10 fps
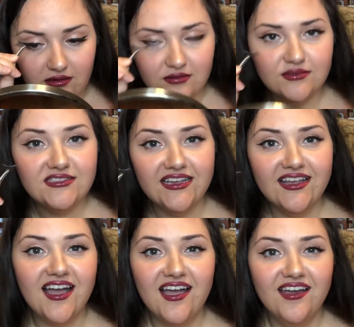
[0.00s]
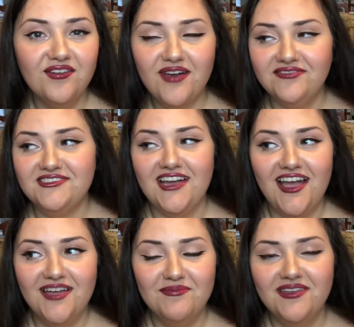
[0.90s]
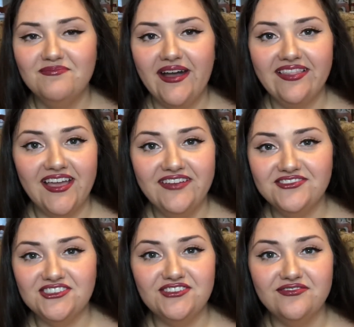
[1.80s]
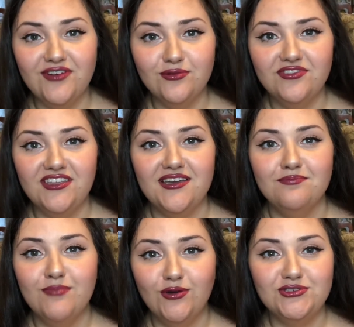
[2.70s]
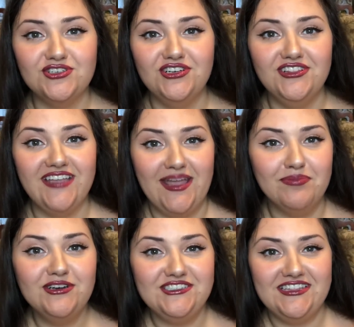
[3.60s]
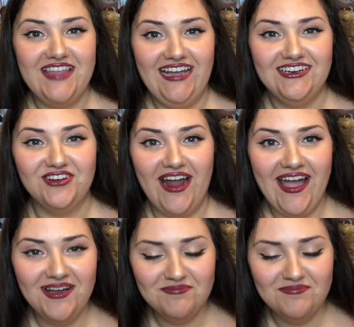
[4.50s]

I was like, I don't have time in my life to devote the emotional labor to that crap.